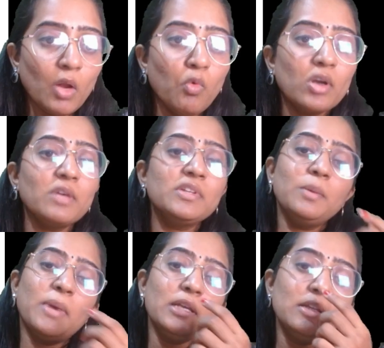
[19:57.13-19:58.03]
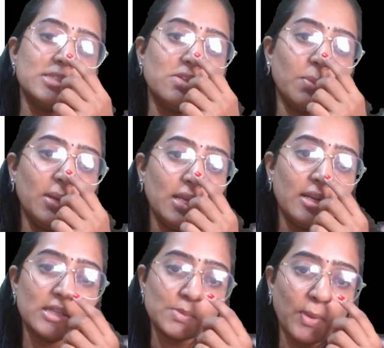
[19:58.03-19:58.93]
whatever the money receivable
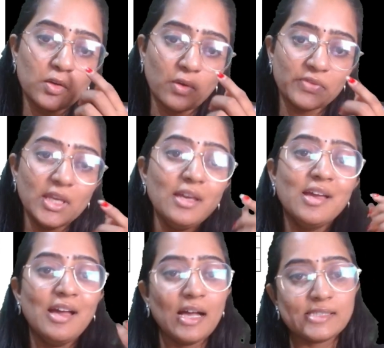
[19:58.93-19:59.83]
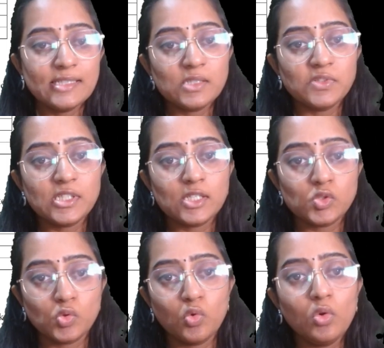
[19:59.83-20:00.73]
in respect of the assets which are
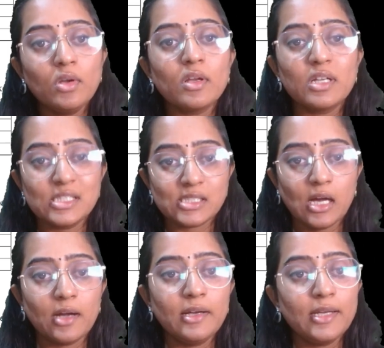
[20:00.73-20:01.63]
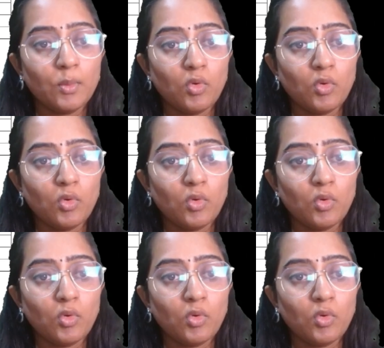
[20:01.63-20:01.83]
sold, discarded,